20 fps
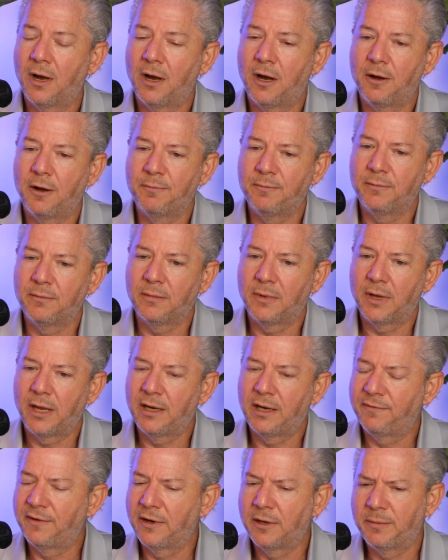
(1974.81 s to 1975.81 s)
And
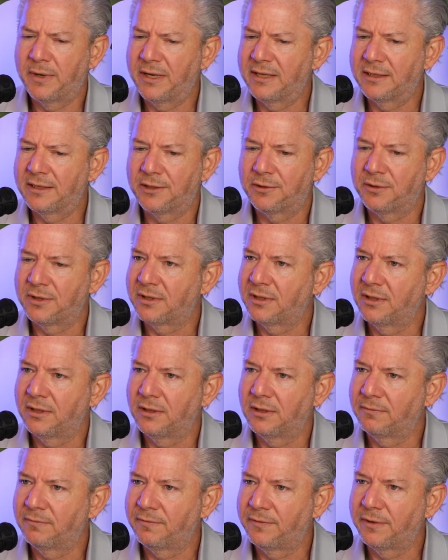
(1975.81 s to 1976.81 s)
if anybody's
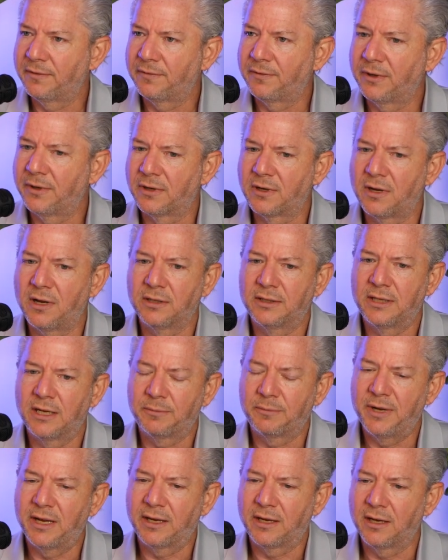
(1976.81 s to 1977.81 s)
interested, feel free to
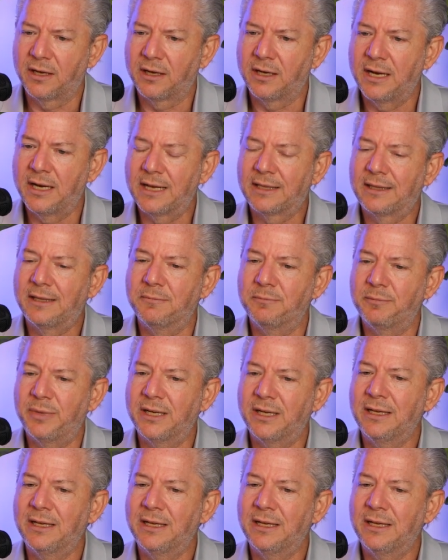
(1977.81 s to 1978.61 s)
contact me. I can connect them.